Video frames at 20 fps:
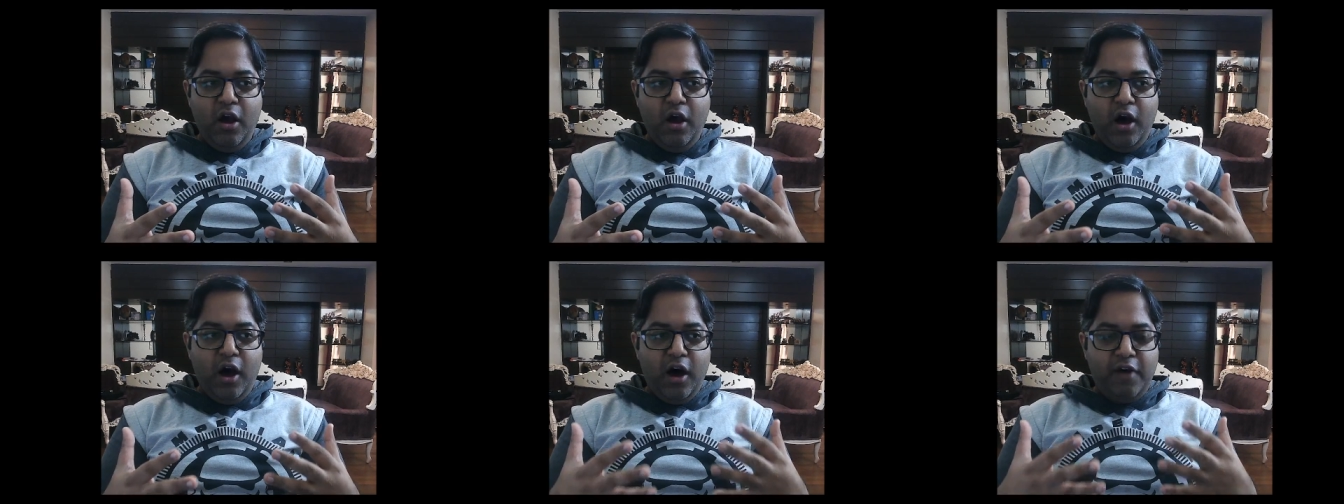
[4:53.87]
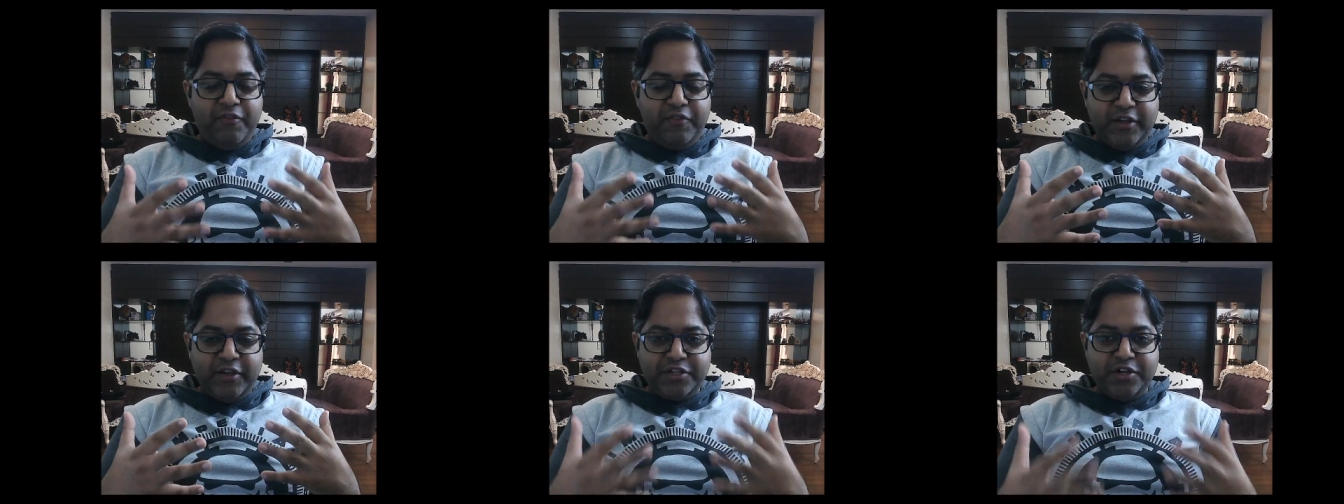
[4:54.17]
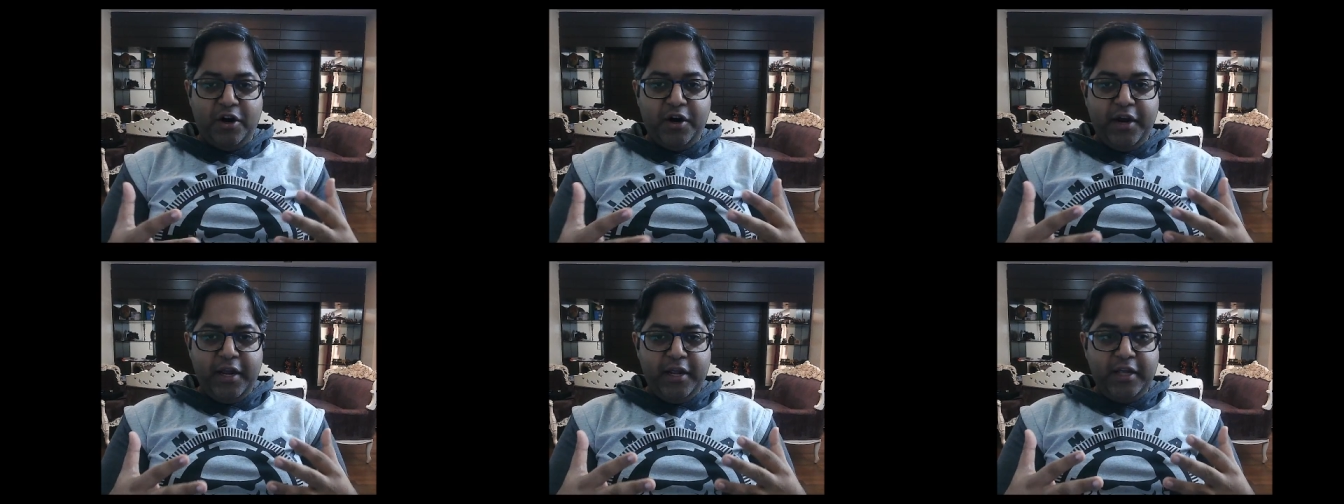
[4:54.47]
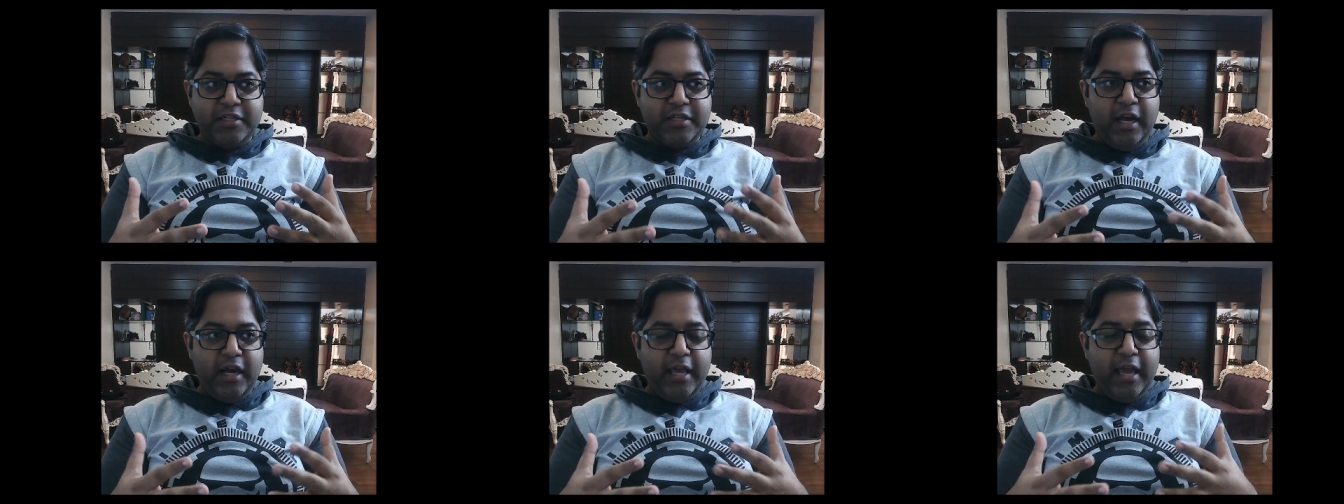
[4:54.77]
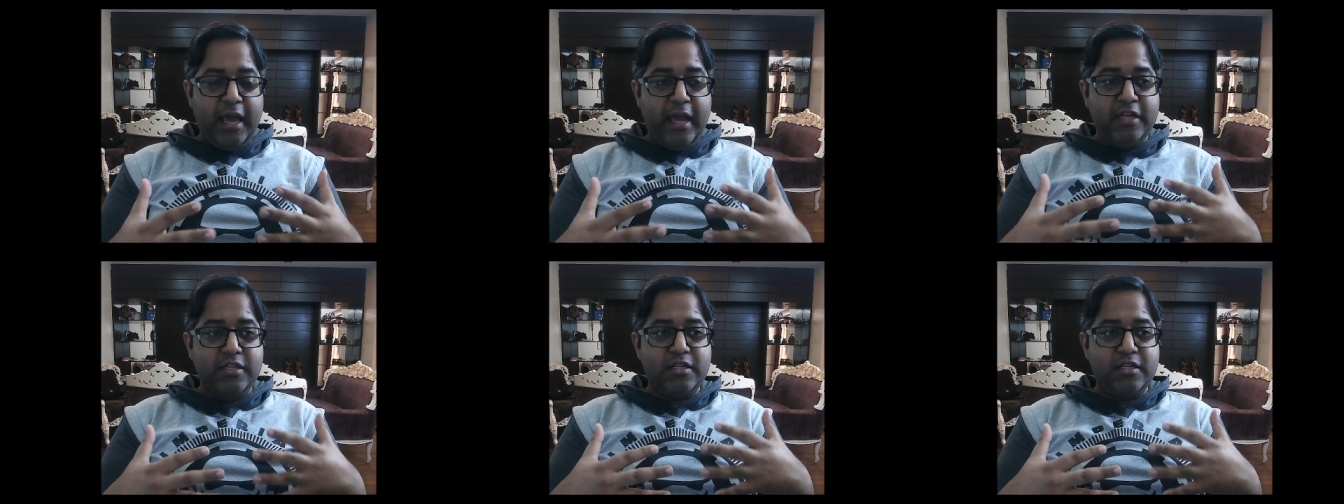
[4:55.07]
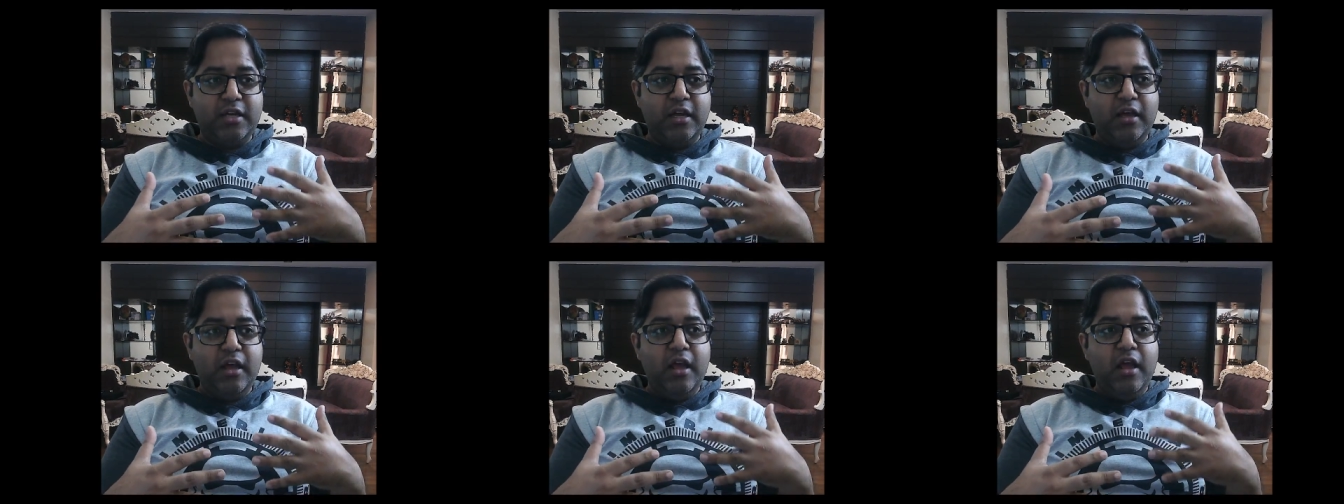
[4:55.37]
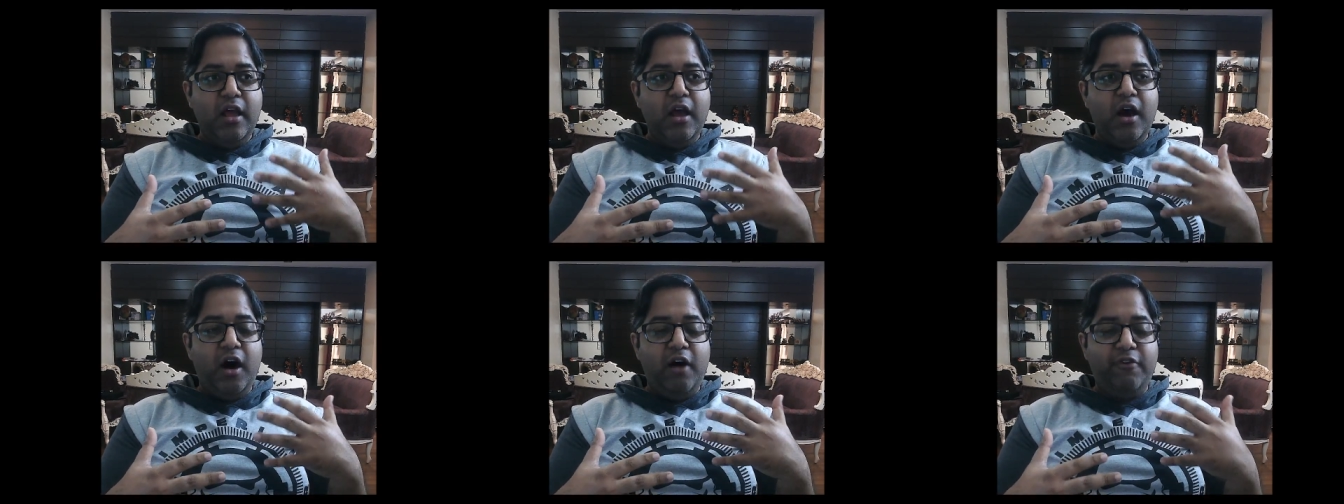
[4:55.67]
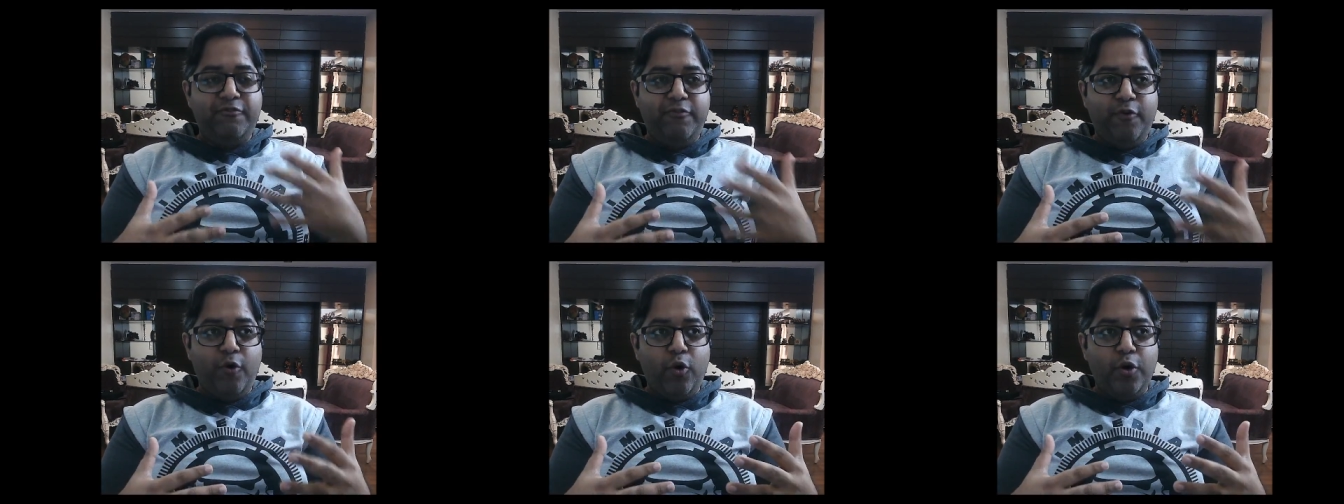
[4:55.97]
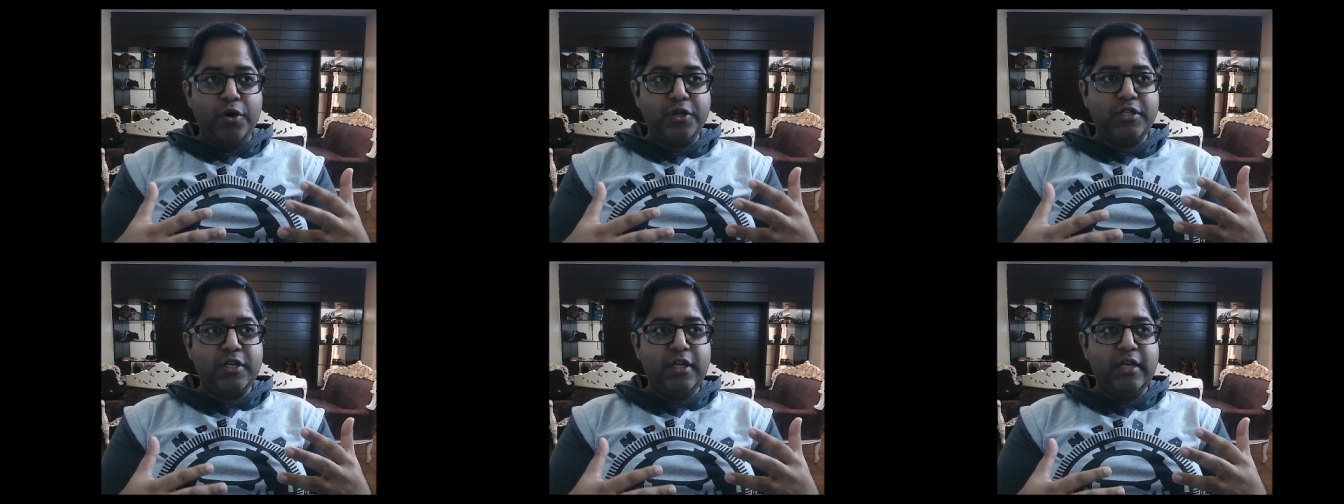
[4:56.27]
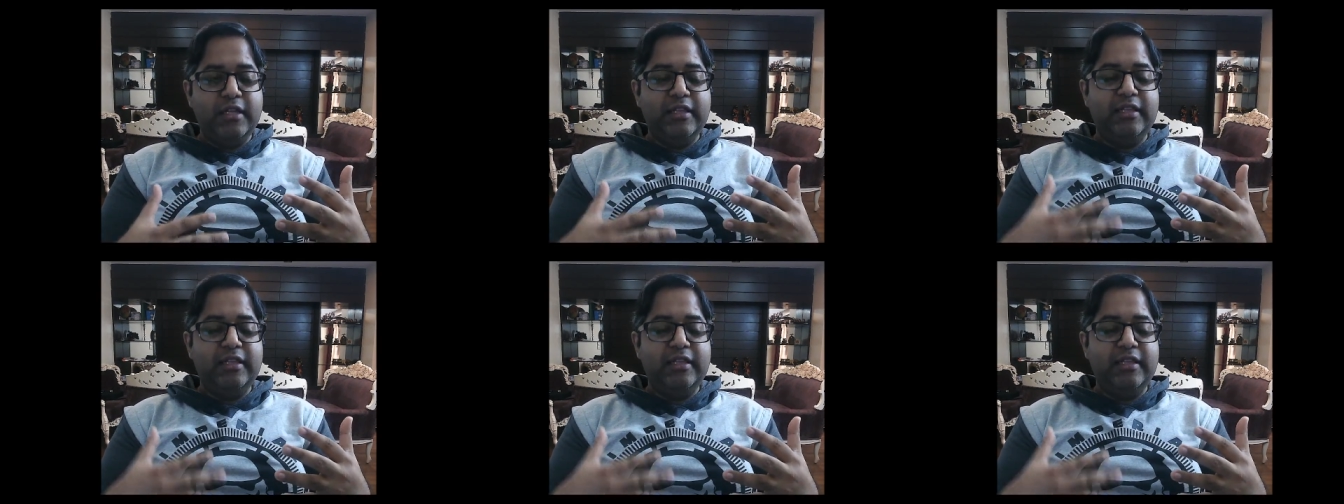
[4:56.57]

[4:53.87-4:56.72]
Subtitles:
of Astartes against a force